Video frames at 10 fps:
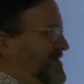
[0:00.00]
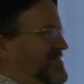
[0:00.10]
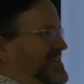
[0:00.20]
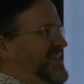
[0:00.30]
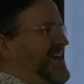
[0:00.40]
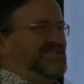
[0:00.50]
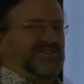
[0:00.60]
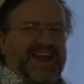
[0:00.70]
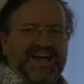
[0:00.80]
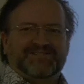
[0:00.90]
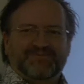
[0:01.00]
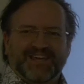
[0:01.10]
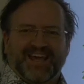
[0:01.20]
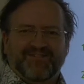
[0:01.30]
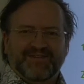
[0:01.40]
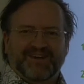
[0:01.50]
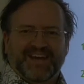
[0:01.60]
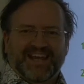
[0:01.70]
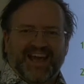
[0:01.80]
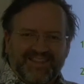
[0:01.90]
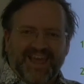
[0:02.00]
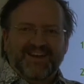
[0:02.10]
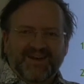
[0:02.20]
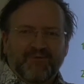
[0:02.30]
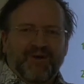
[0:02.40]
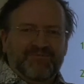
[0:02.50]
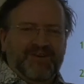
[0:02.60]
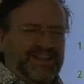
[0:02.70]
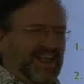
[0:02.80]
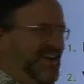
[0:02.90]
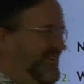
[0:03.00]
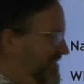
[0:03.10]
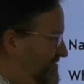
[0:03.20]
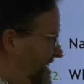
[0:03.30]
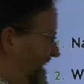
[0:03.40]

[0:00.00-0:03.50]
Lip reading: I knew this answer last week, everybody. And then 1 week later, I forgot.